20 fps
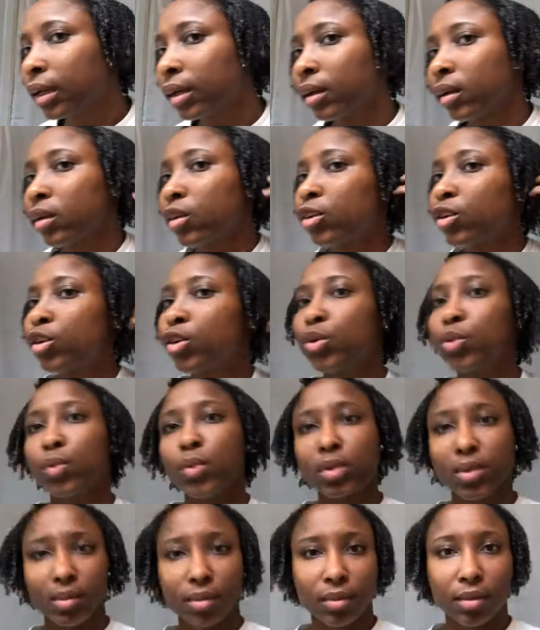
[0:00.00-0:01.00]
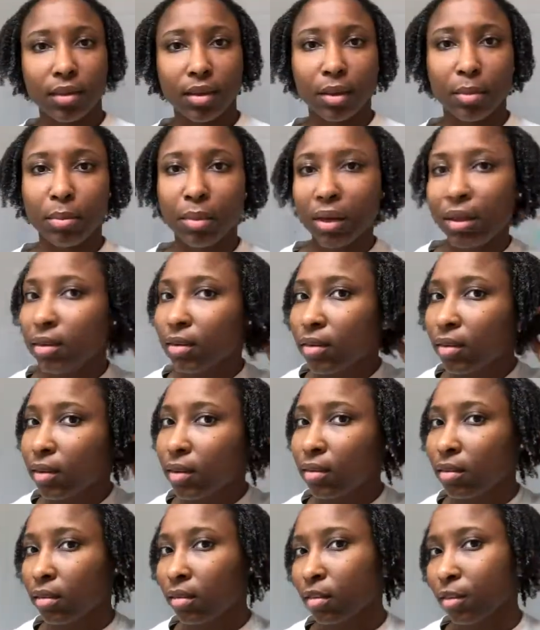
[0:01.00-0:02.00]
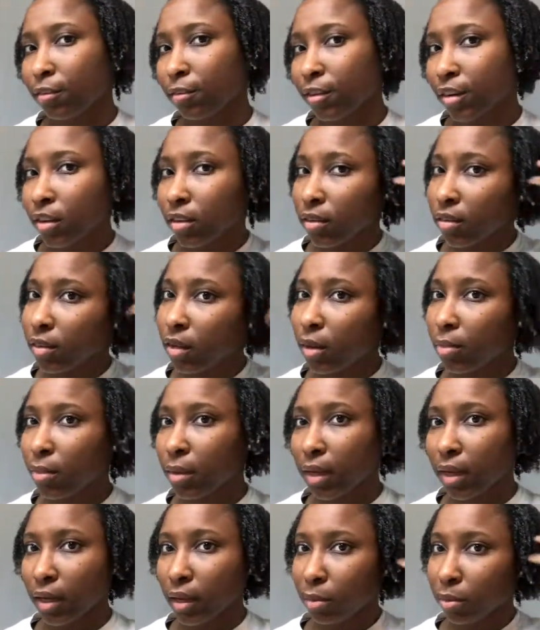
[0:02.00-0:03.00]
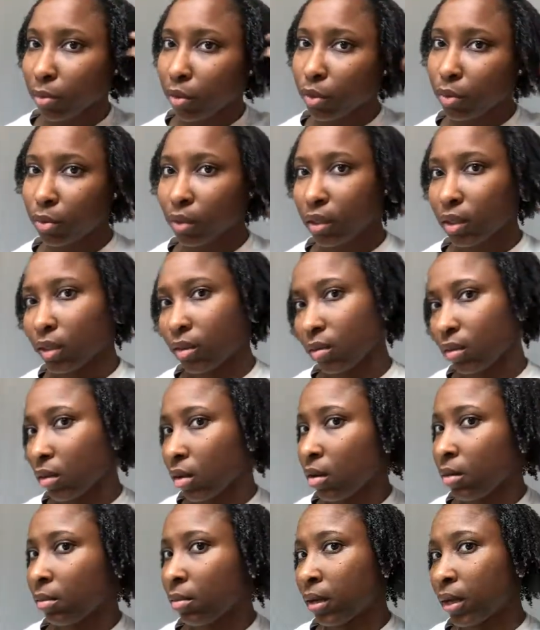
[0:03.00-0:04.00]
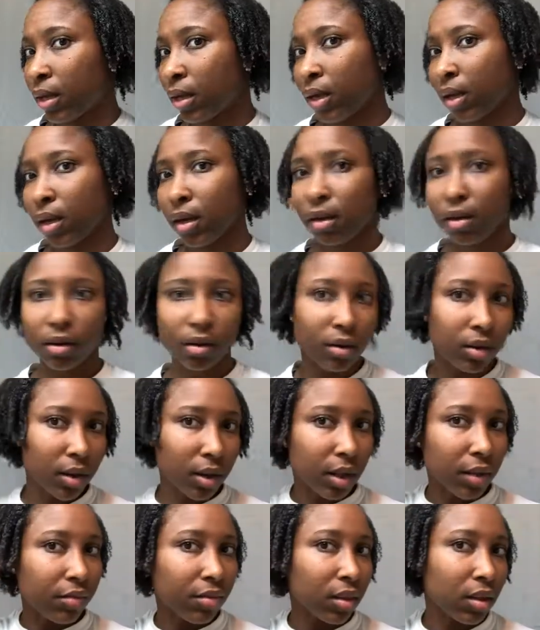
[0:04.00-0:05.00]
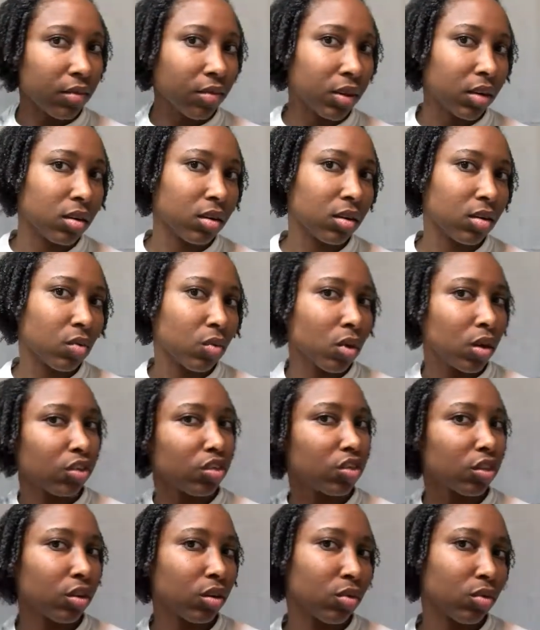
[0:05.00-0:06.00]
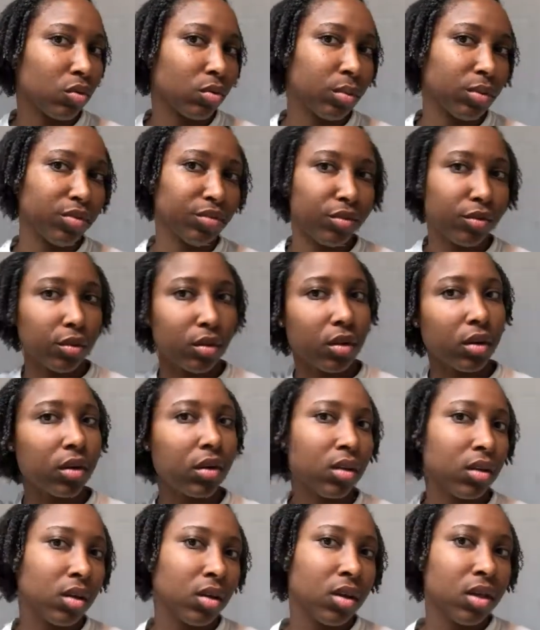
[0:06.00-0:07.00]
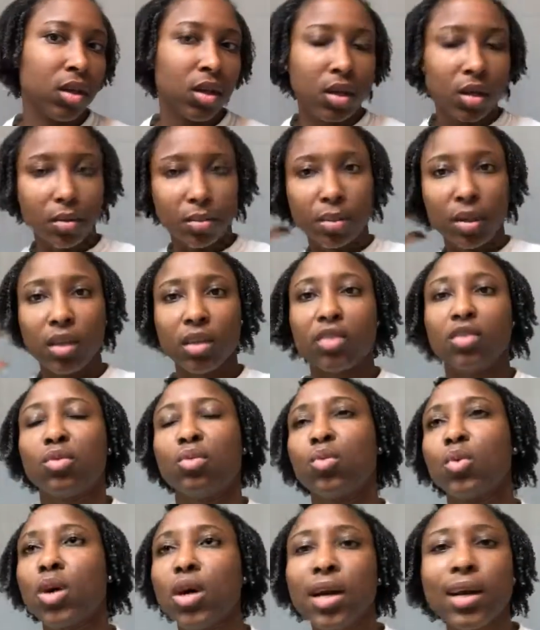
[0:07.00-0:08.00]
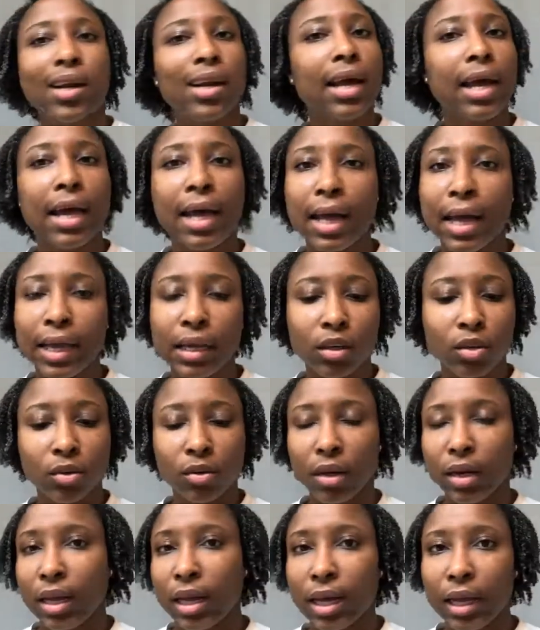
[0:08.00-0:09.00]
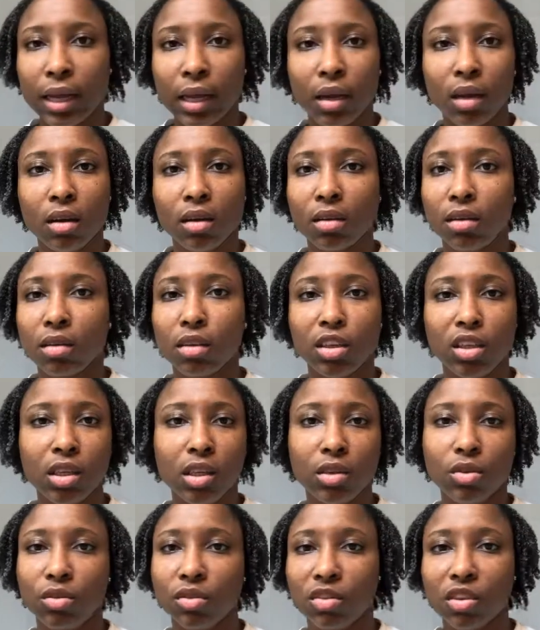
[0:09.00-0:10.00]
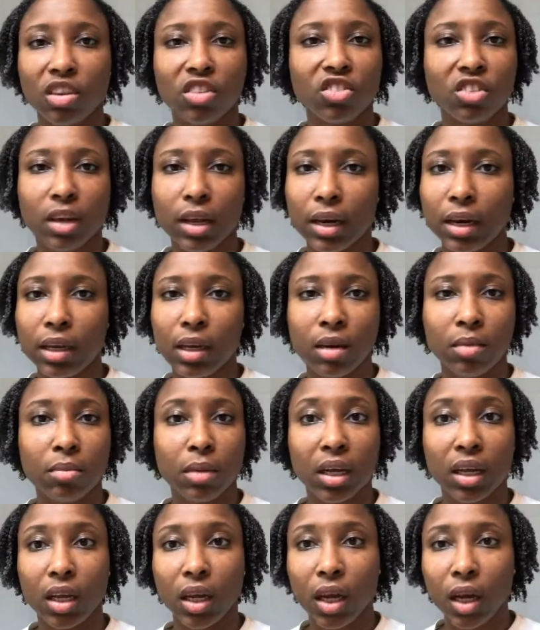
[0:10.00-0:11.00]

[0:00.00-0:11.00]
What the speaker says: I don't know what to think because this is the first time I am doing this on my hair. I've never done a wash and go before because one, I don't like using gel in my